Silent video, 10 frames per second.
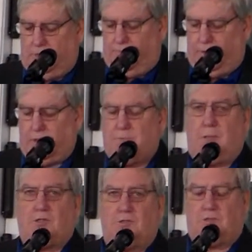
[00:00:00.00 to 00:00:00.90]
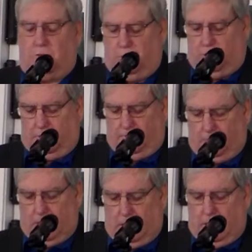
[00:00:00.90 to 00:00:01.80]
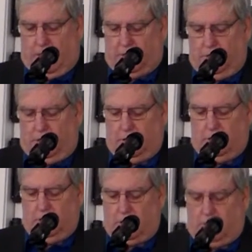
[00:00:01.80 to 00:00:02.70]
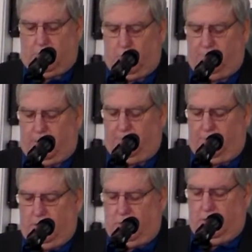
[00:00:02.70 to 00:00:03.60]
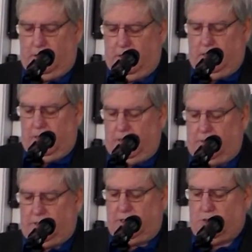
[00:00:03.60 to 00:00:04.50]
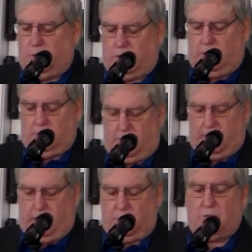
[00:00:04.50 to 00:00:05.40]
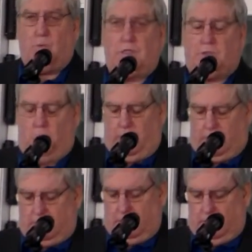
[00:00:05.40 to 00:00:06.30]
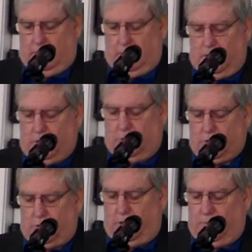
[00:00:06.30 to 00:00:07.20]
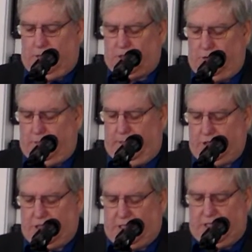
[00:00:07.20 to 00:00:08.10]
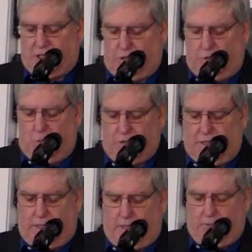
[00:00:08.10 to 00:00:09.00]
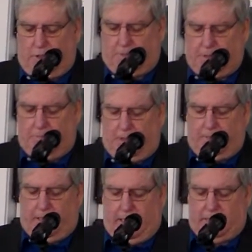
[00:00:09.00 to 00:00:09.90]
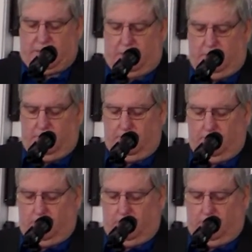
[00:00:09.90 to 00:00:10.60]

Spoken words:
She found a special school I could hook up with my phone, and the teacher would come to the house once a week. She was going to make sure my education was not interrupted by my accident.